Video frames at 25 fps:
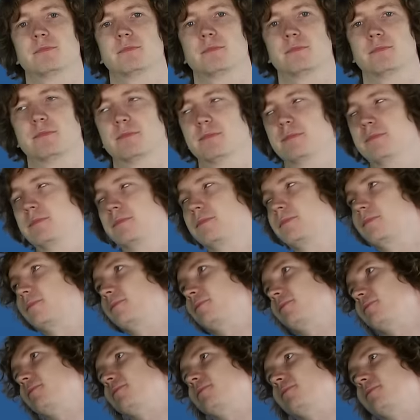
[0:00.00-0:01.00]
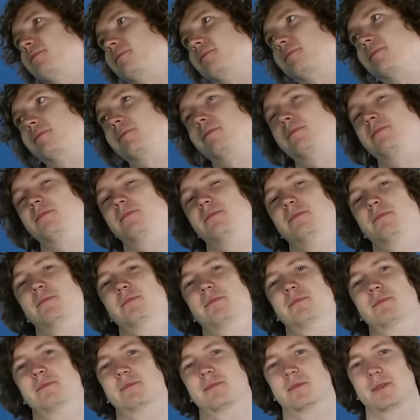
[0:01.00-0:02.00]

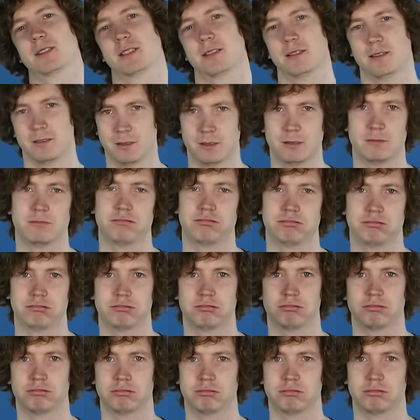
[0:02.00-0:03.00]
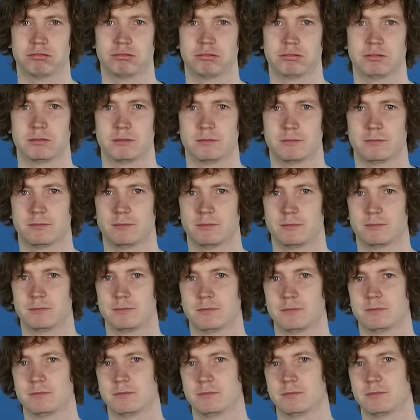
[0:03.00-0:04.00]

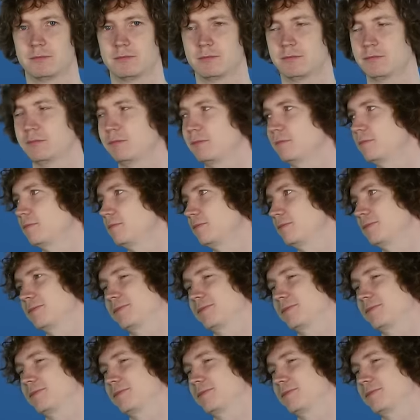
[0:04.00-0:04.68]
This person isn't speaking.